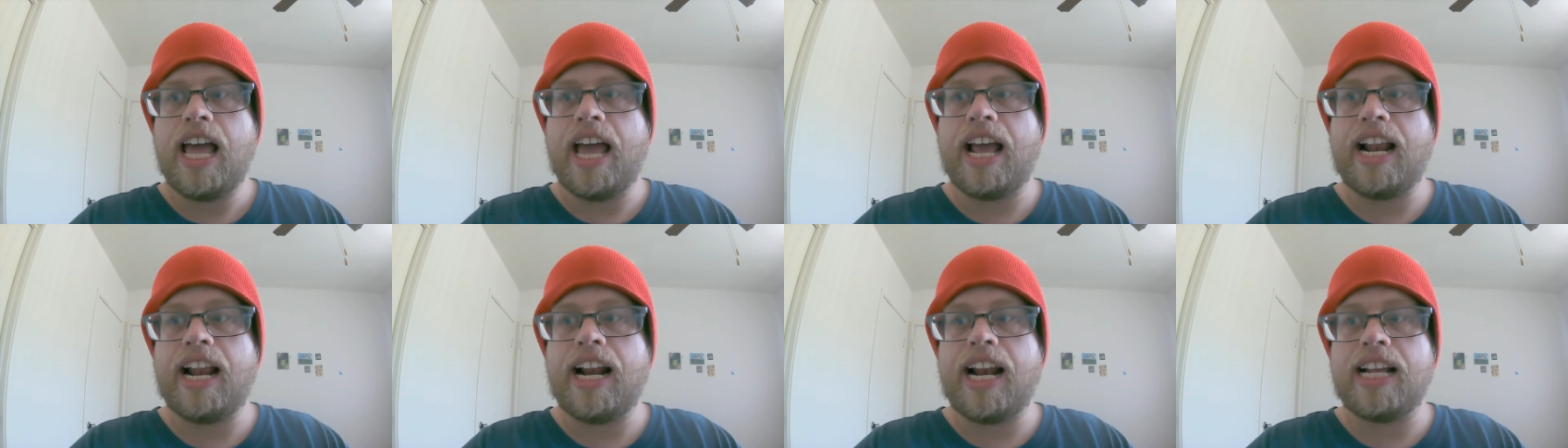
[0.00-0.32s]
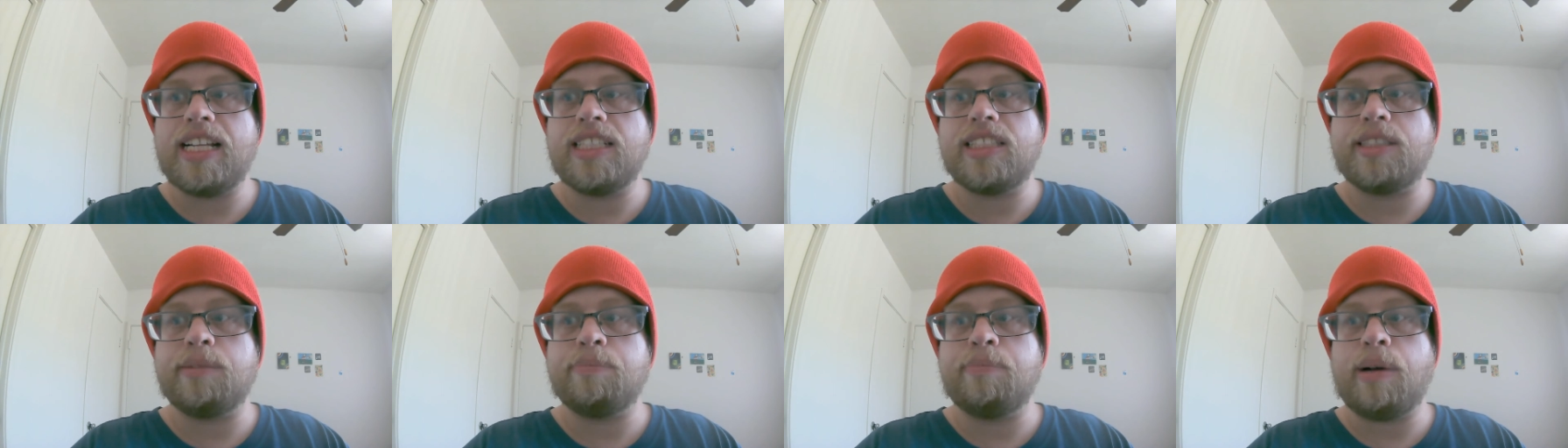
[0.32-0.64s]
And
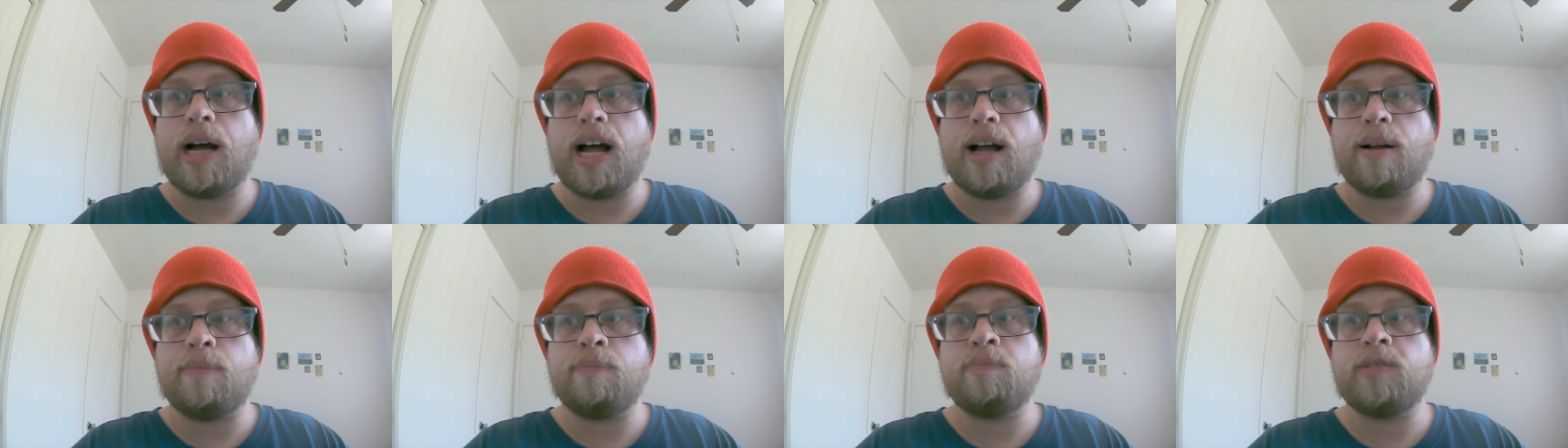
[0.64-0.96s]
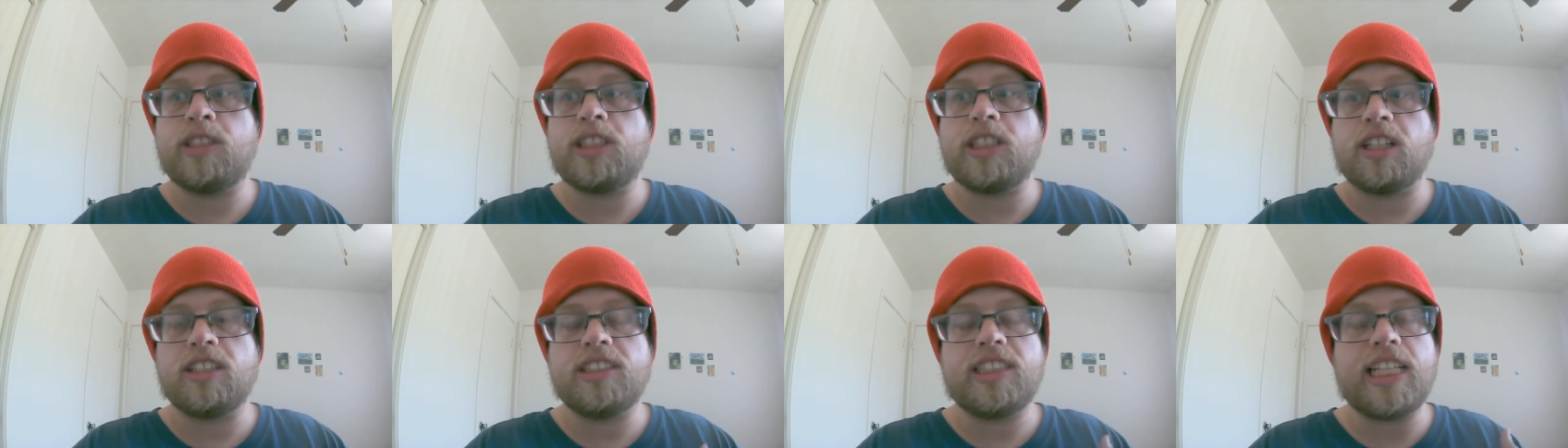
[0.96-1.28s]
as the mom
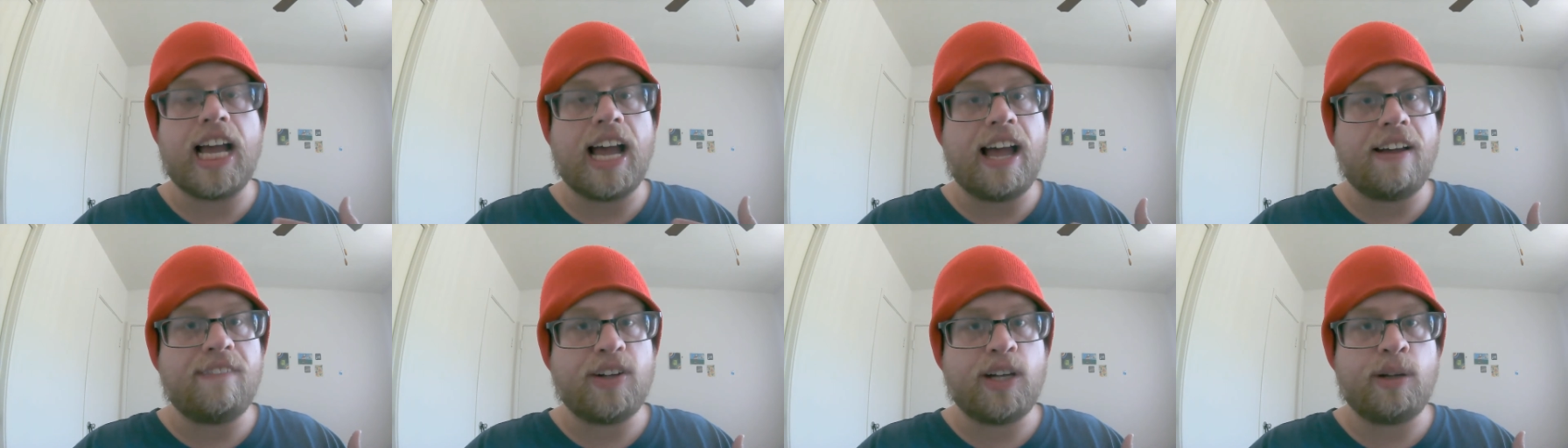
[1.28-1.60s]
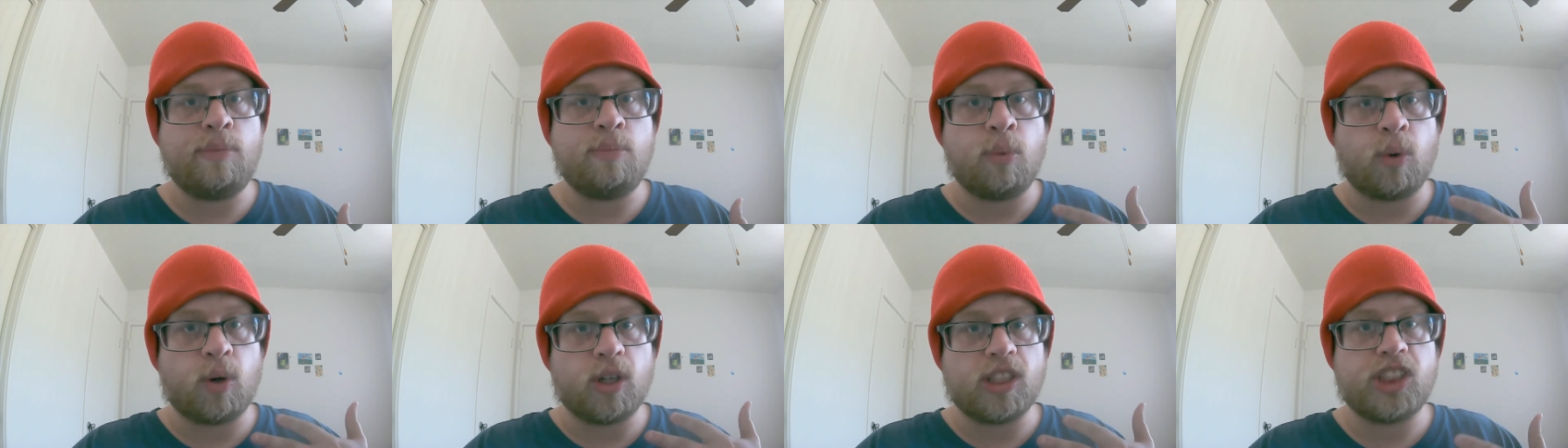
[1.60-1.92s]
starts
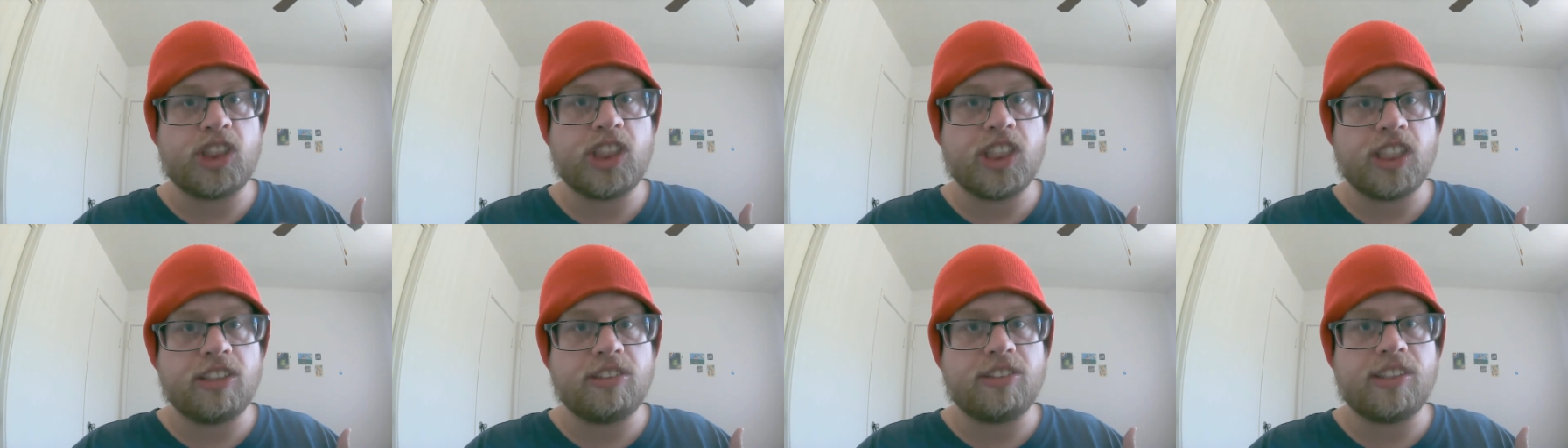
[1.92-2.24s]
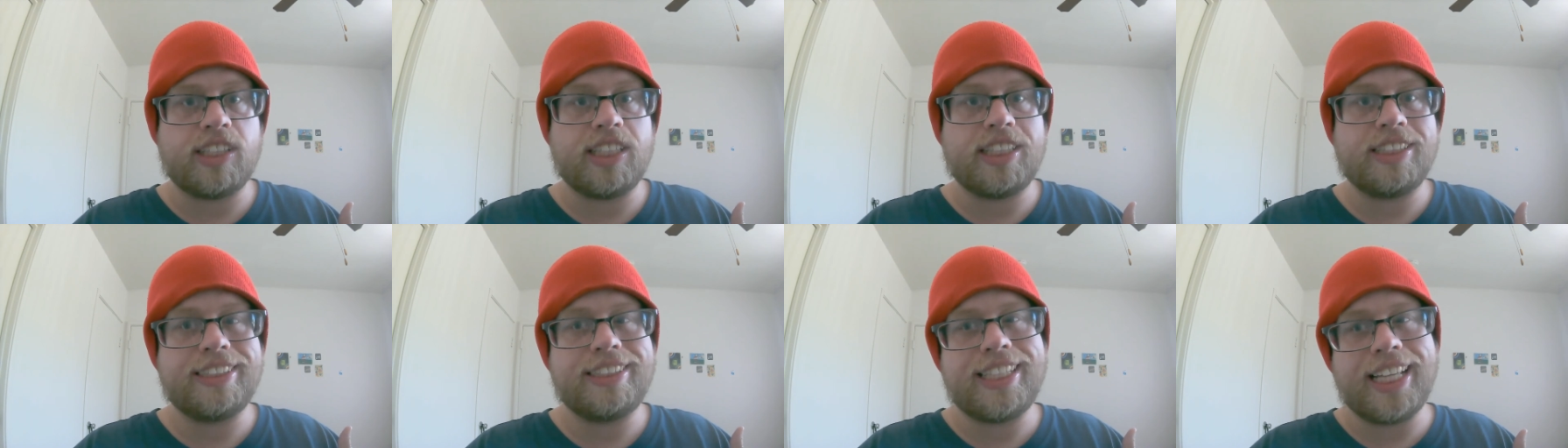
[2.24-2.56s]
having more
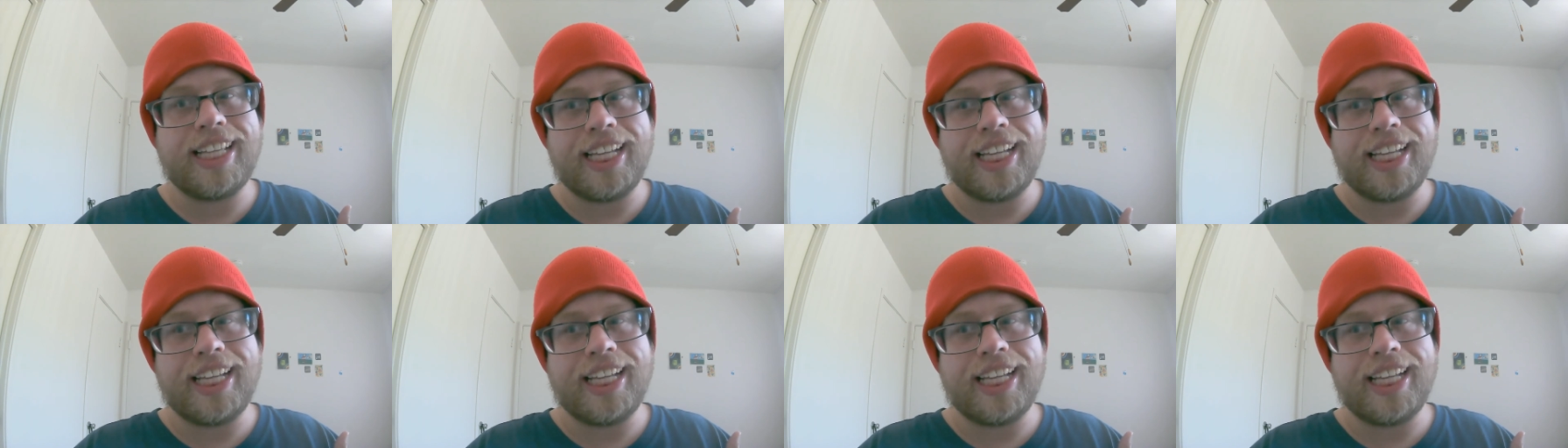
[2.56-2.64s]
children,